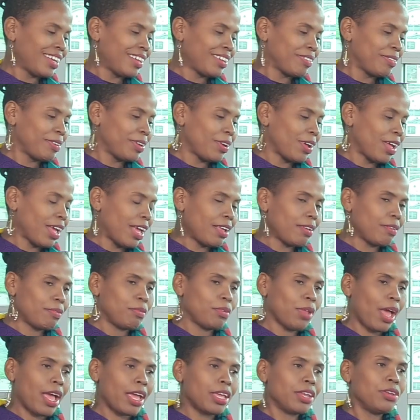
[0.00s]
Because
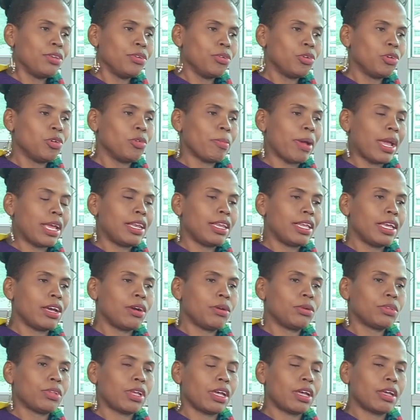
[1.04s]
I know my
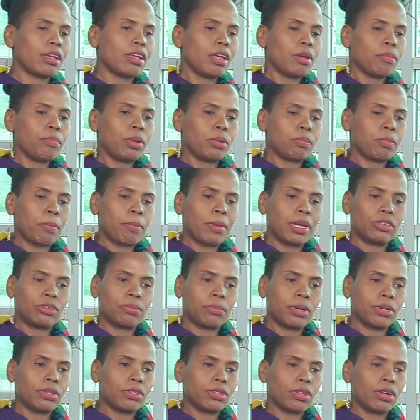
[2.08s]
layout, I put my
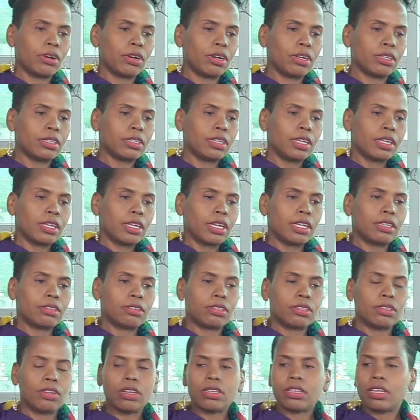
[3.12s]
measurements on. It's
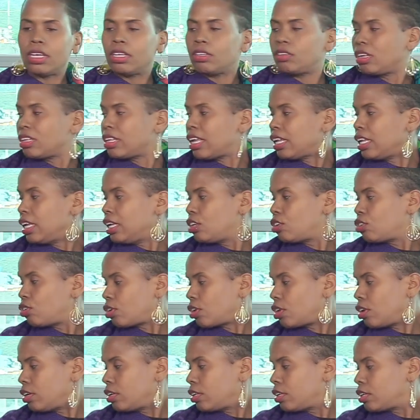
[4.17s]
not an
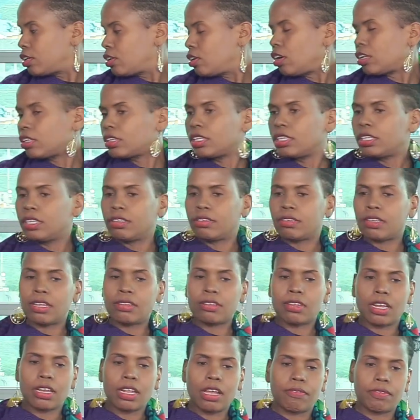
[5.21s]
intricate cut in the sense
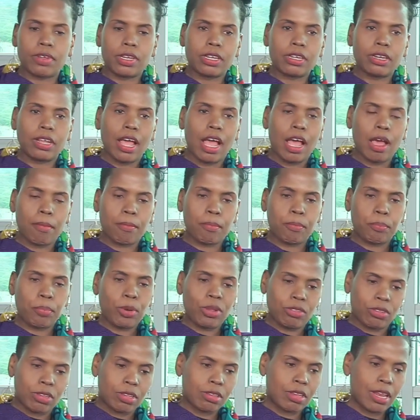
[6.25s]
that having
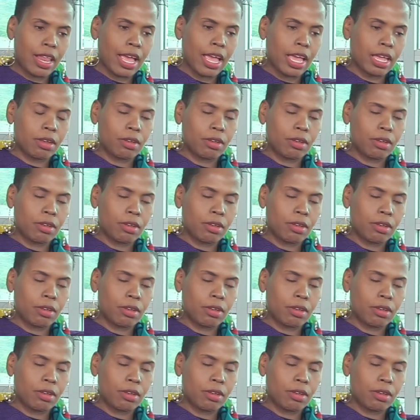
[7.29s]
princess line.